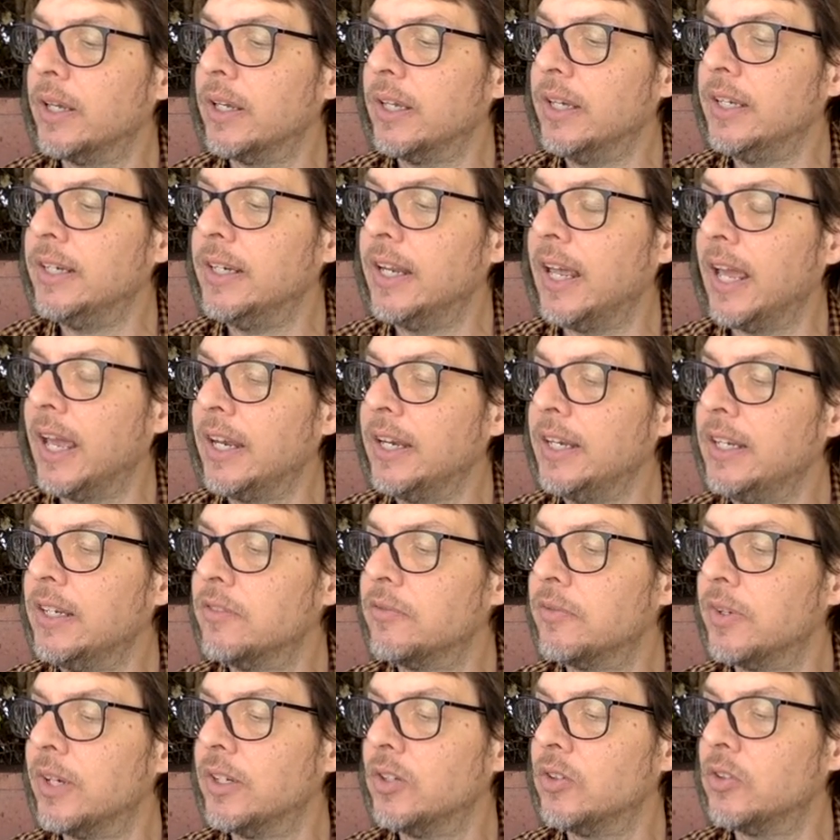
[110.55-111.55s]
In any
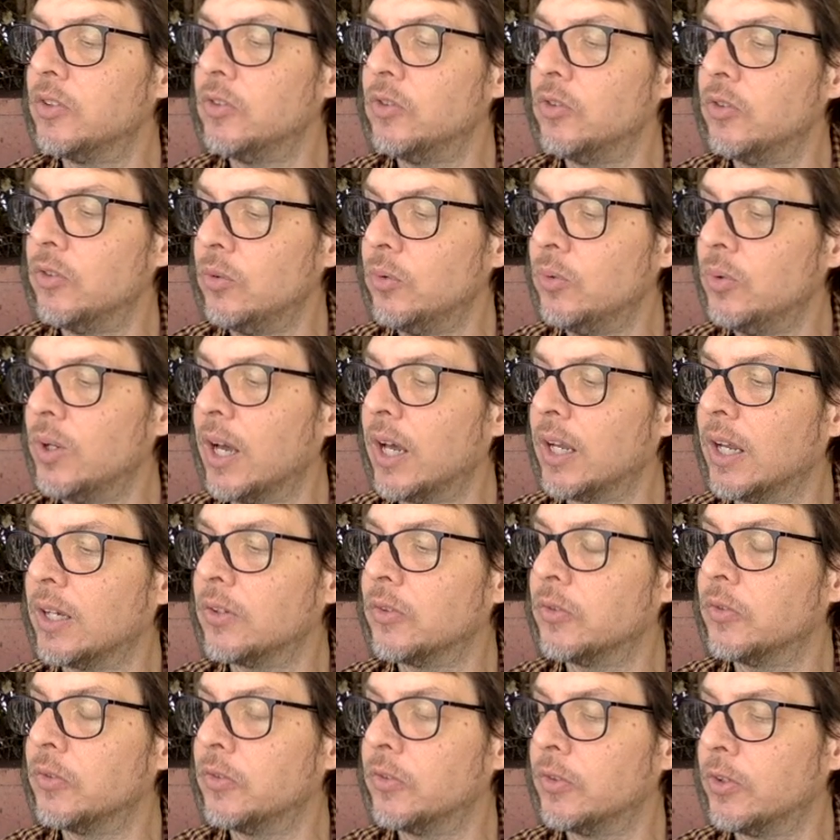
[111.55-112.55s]
event, do
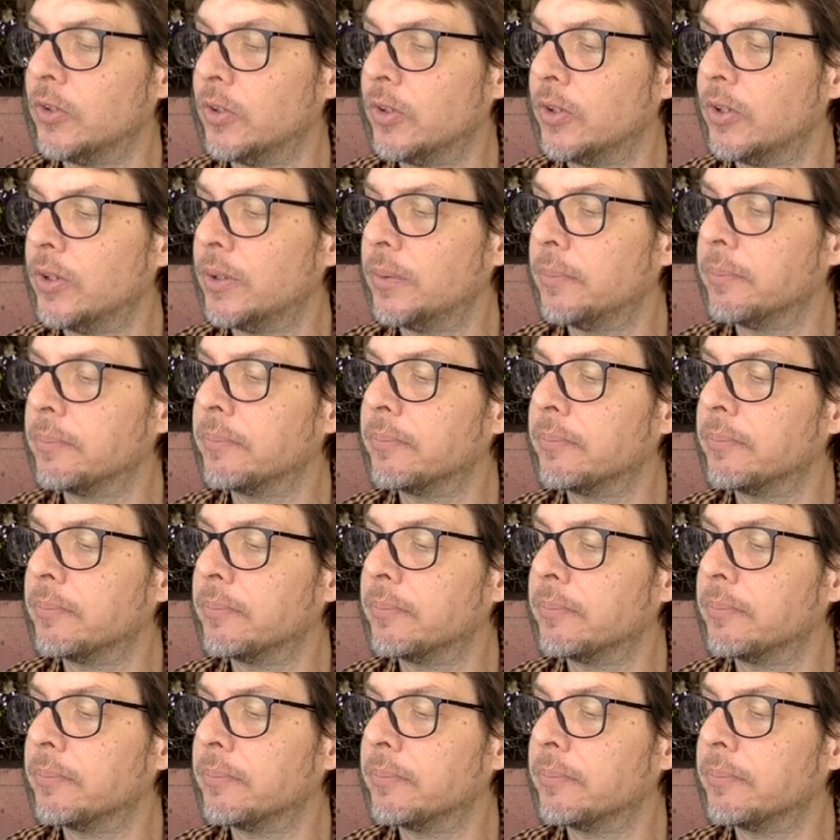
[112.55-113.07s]
not stir.